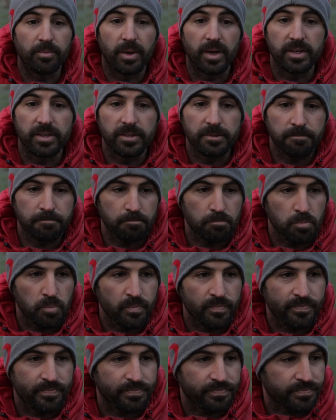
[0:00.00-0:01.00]
mind.
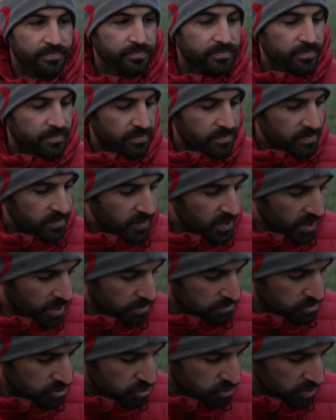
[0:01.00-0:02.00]

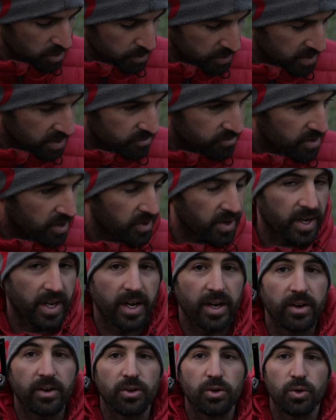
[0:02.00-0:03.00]
I'm just trying to be very
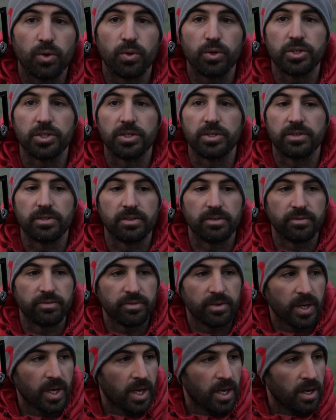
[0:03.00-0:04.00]
cautious
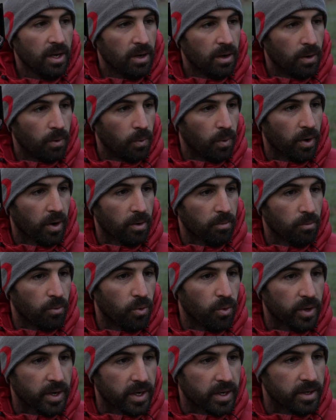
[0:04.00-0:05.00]
of where I'm
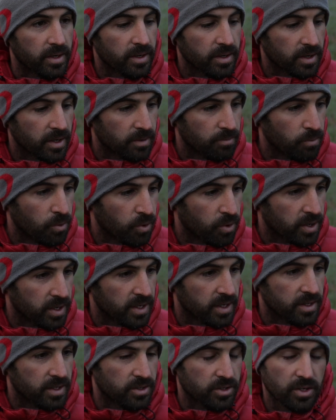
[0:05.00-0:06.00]
walking. I'm
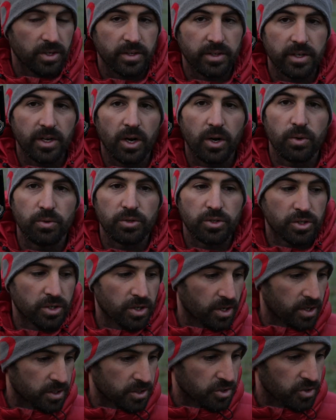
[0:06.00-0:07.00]
walking in the old
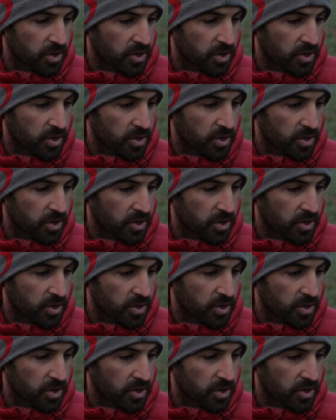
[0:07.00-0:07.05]
tire